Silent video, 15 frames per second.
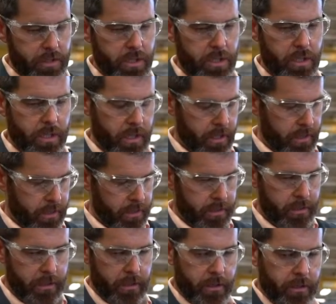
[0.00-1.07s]
sh uh,
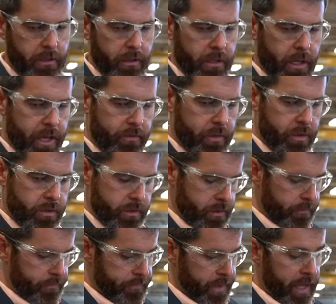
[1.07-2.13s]
the, the levers
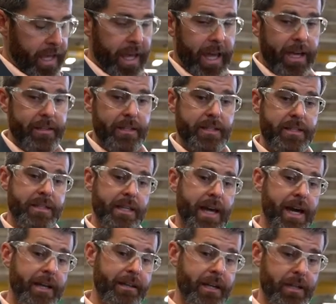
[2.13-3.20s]
and then
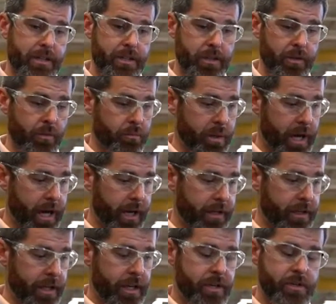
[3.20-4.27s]
slide that shield back
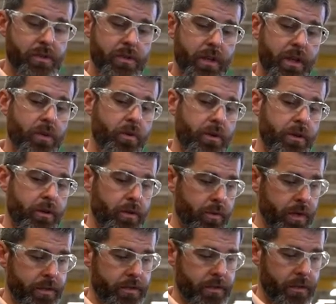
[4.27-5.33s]
so that you can
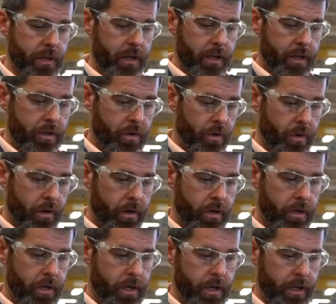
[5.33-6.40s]
grease your
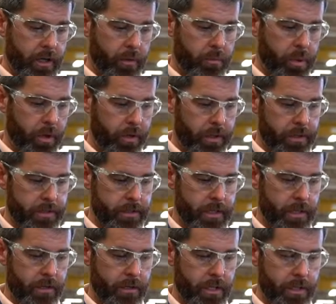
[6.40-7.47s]
uh, components
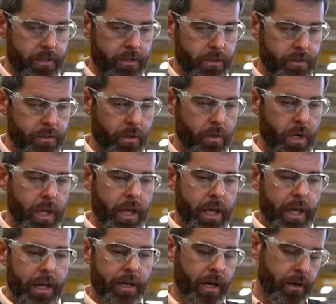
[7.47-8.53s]
that you need to. So
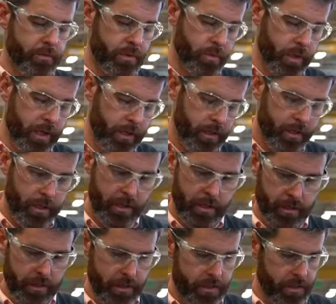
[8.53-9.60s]
it comes with
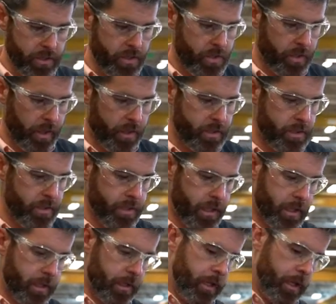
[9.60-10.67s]
this instruction set,